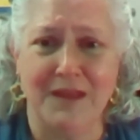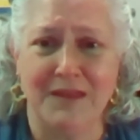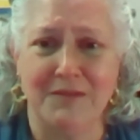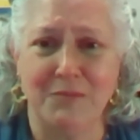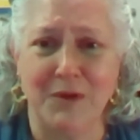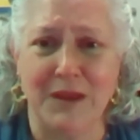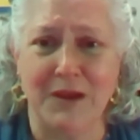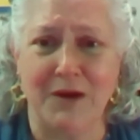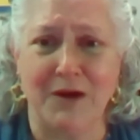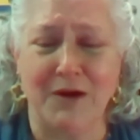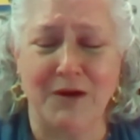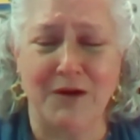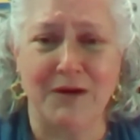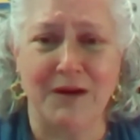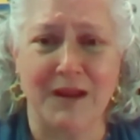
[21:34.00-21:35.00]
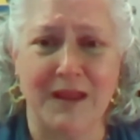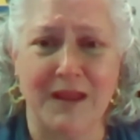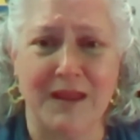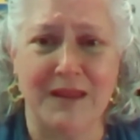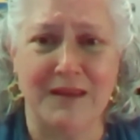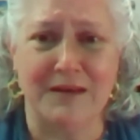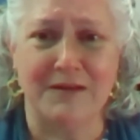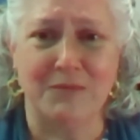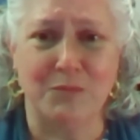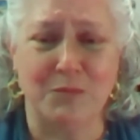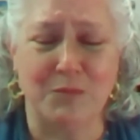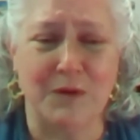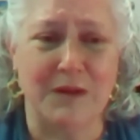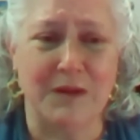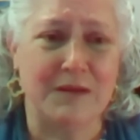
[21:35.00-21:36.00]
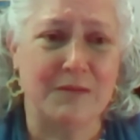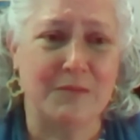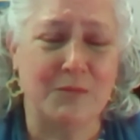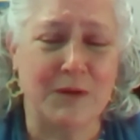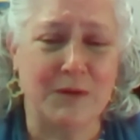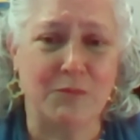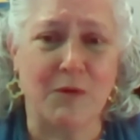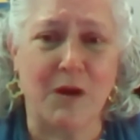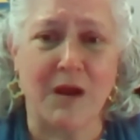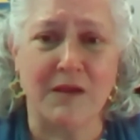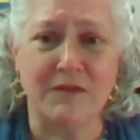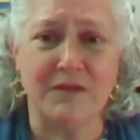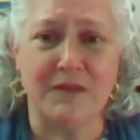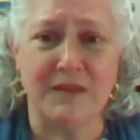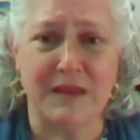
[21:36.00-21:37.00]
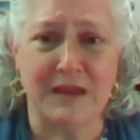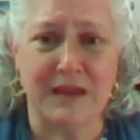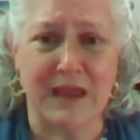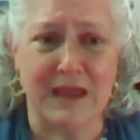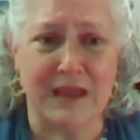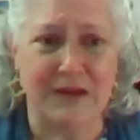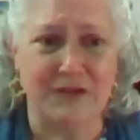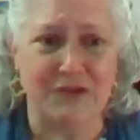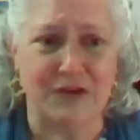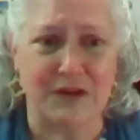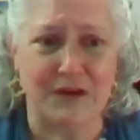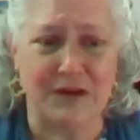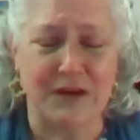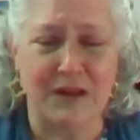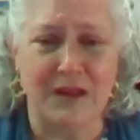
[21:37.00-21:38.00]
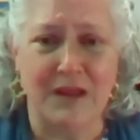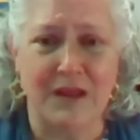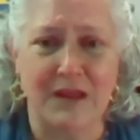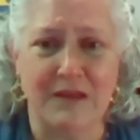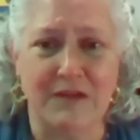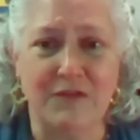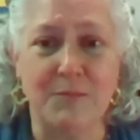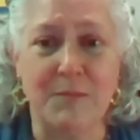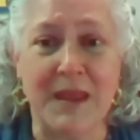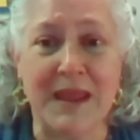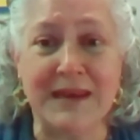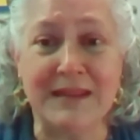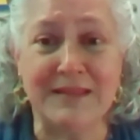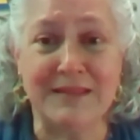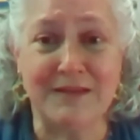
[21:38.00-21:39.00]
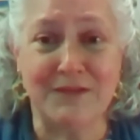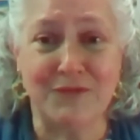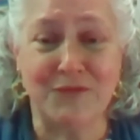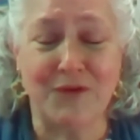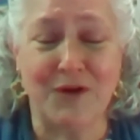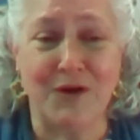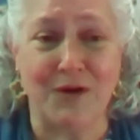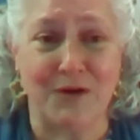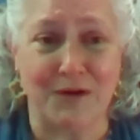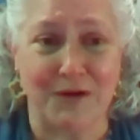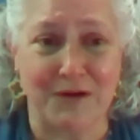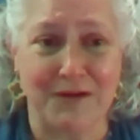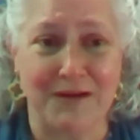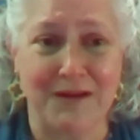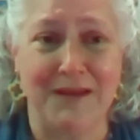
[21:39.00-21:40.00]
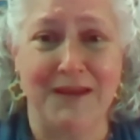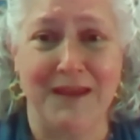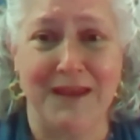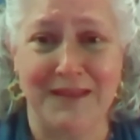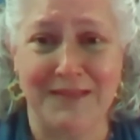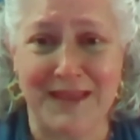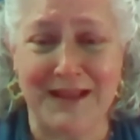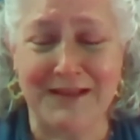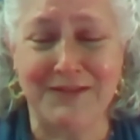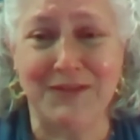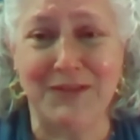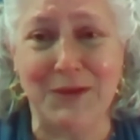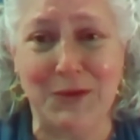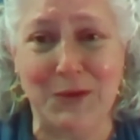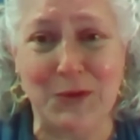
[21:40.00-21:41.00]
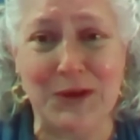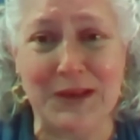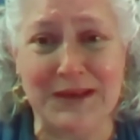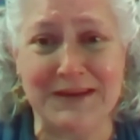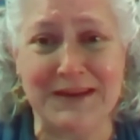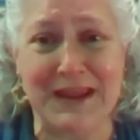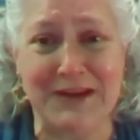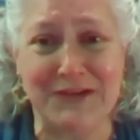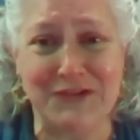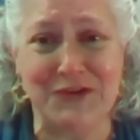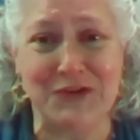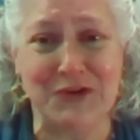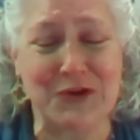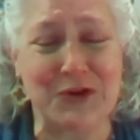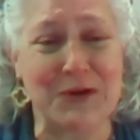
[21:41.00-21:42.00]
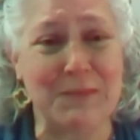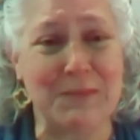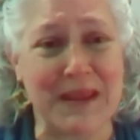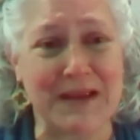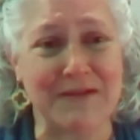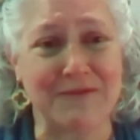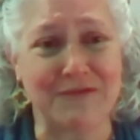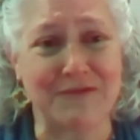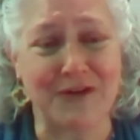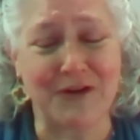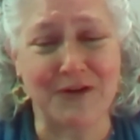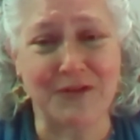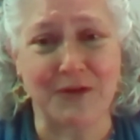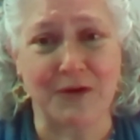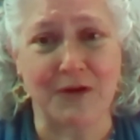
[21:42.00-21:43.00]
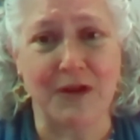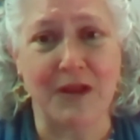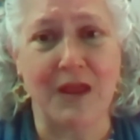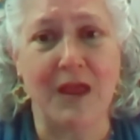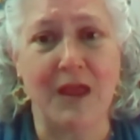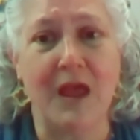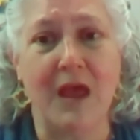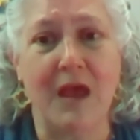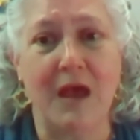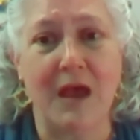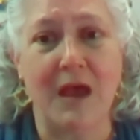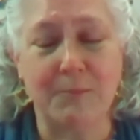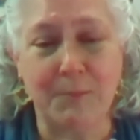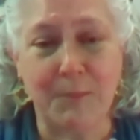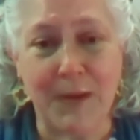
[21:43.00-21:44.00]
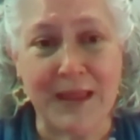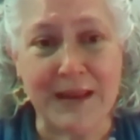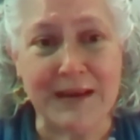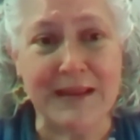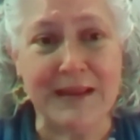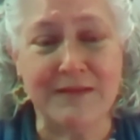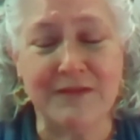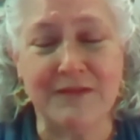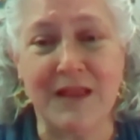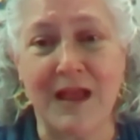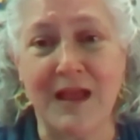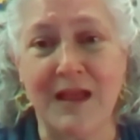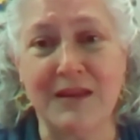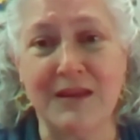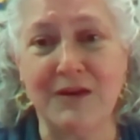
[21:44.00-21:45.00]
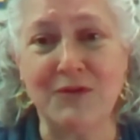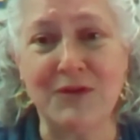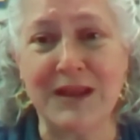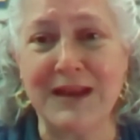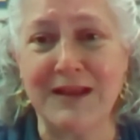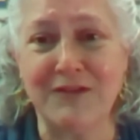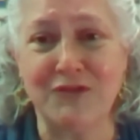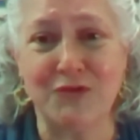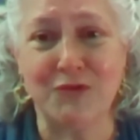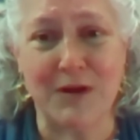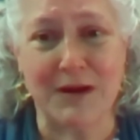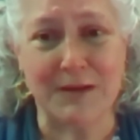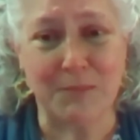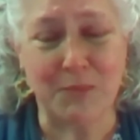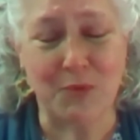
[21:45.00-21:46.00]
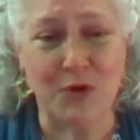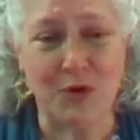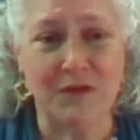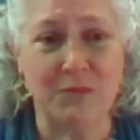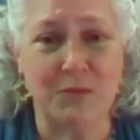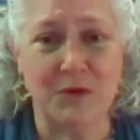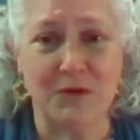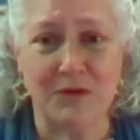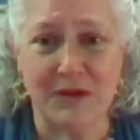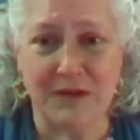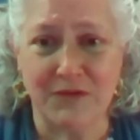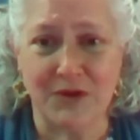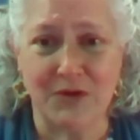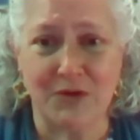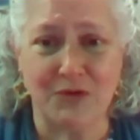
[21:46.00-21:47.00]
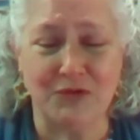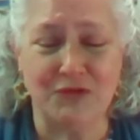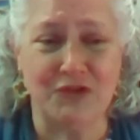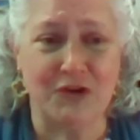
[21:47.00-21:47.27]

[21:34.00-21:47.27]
we are, and we rise to the occasion. You've made it this far, and that's the good indication you're going to make it farther. But it's not, you don't get extra credit points. We don't give you cold